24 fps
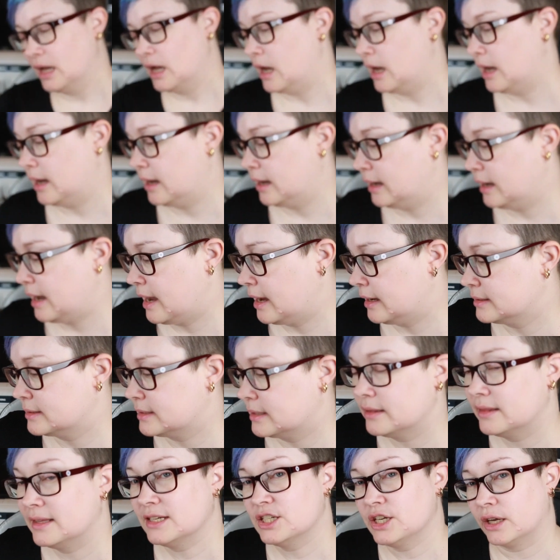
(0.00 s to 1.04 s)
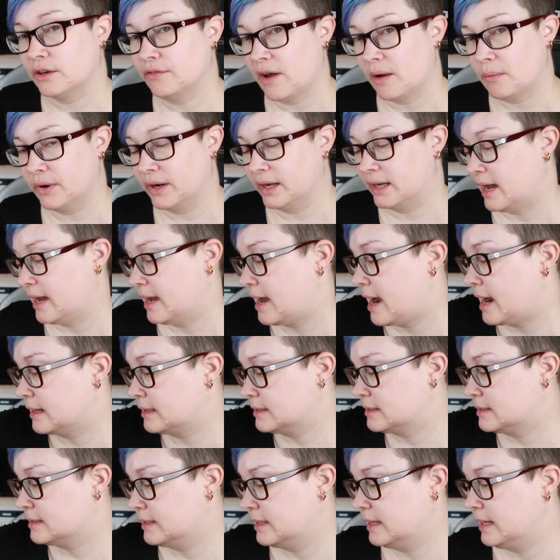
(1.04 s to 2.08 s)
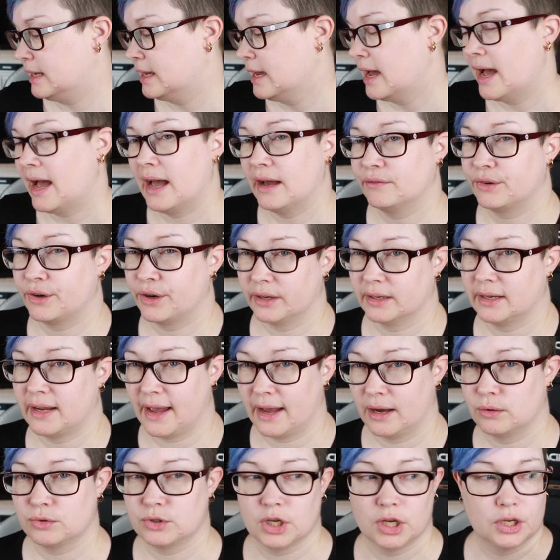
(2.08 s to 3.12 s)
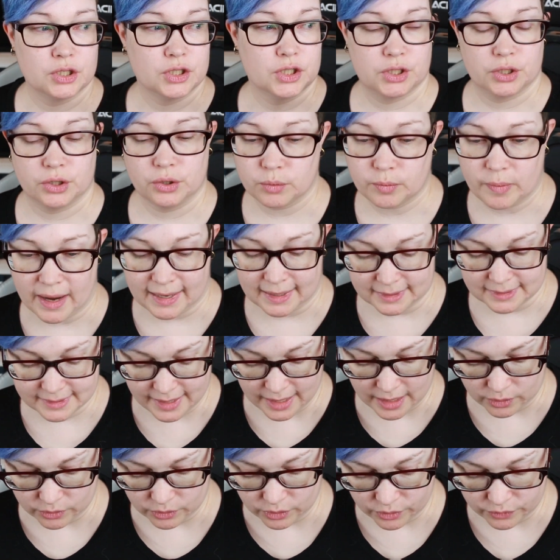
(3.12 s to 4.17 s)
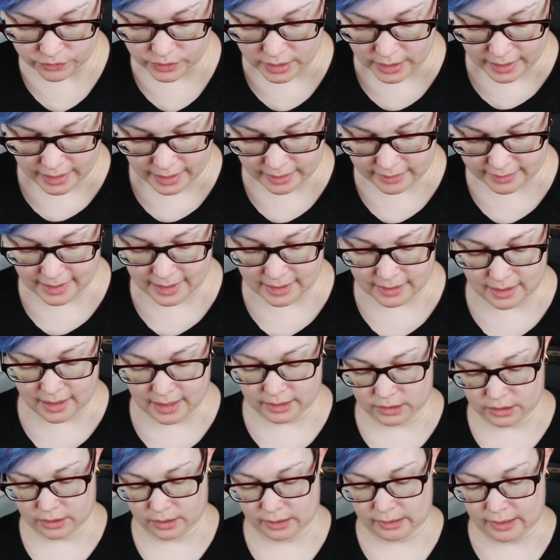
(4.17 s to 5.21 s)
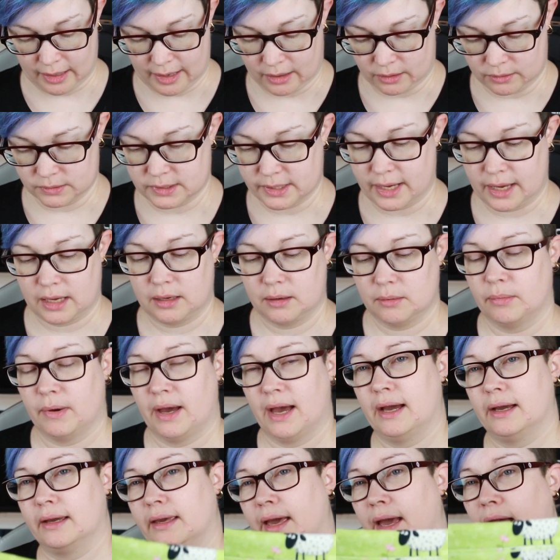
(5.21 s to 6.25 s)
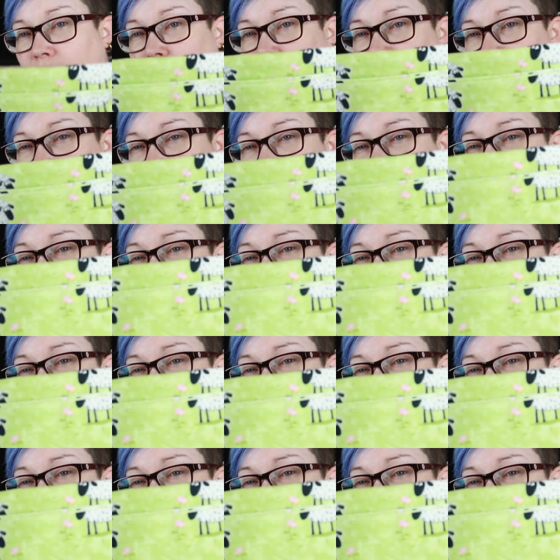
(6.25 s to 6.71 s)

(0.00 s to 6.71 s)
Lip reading: And the chic fabric I actually have cut out 2 bags out of, and then I cut out a bag out of